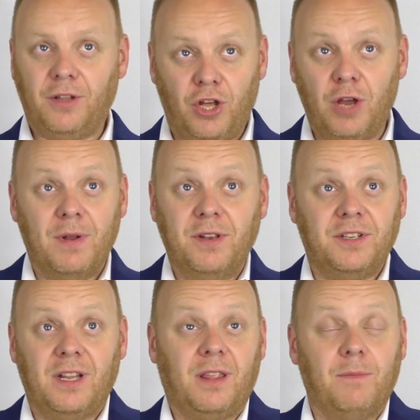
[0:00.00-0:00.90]
The
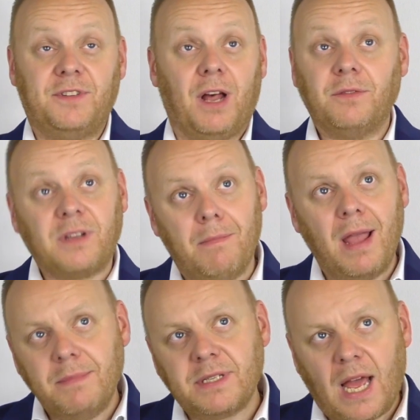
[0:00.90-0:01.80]
humans themselves can
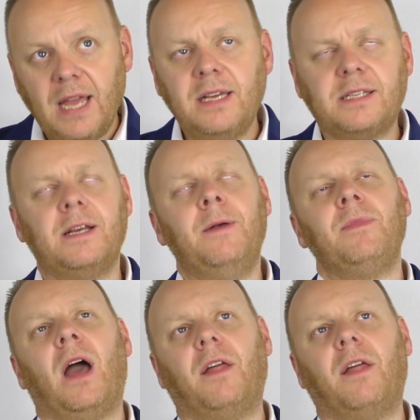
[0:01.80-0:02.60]
make mistakes.